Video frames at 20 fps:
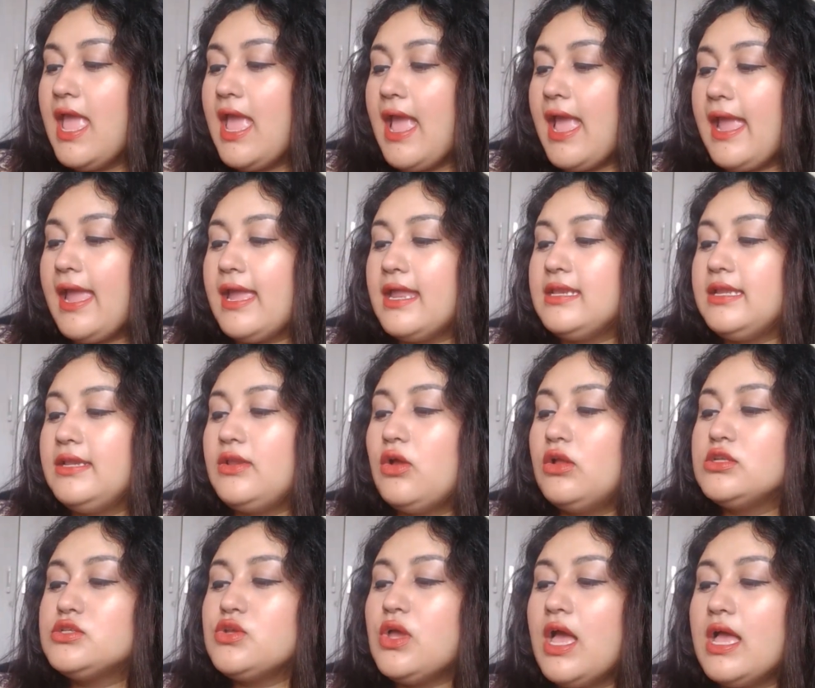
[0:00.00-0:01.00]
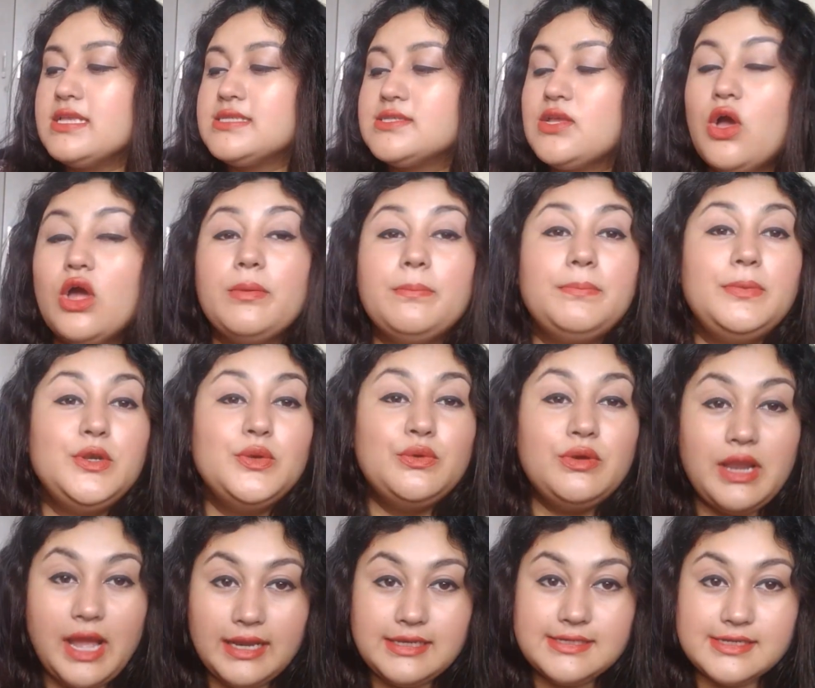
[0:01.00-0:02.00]
And it also has got blue
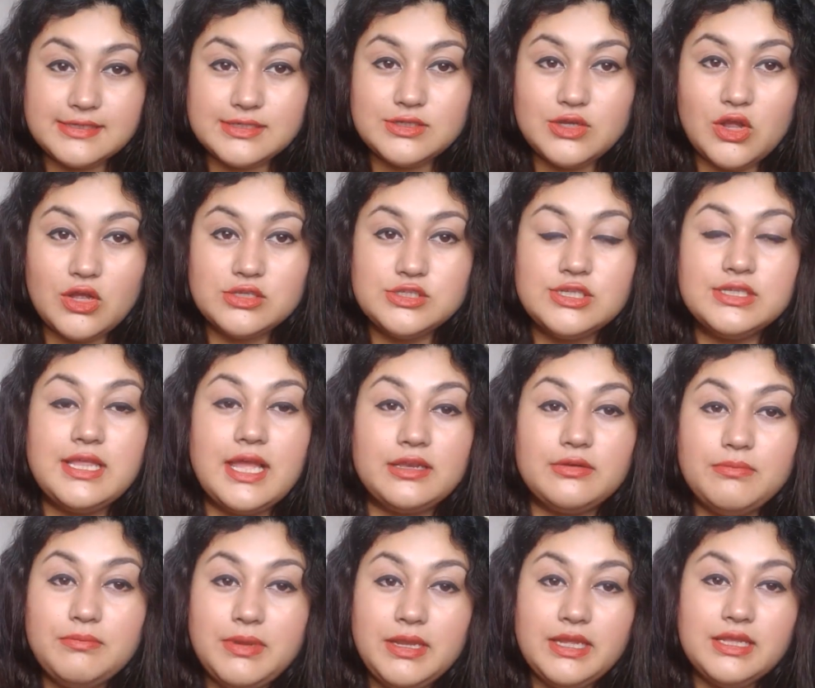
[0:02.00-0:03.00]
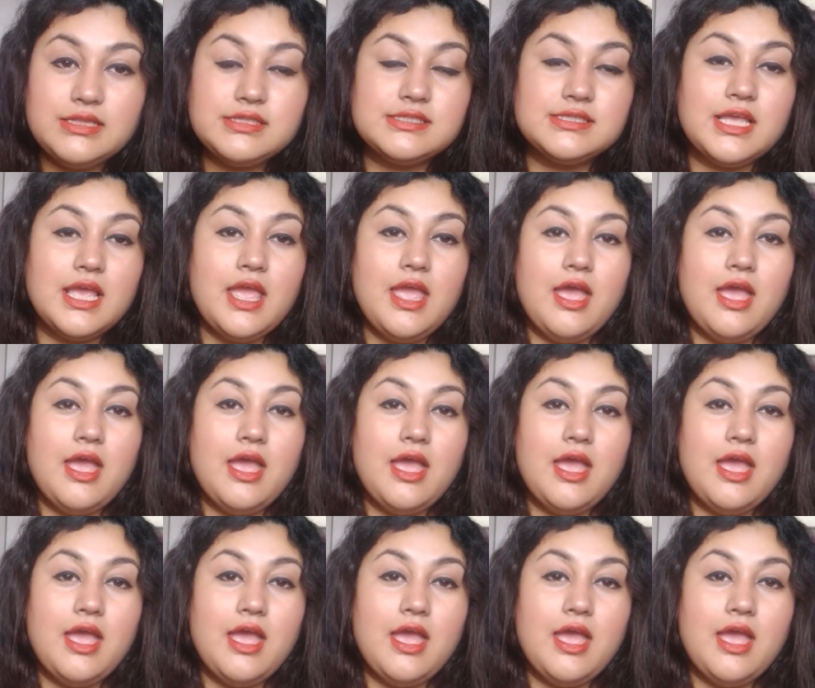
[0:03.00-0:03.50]
light technology. That means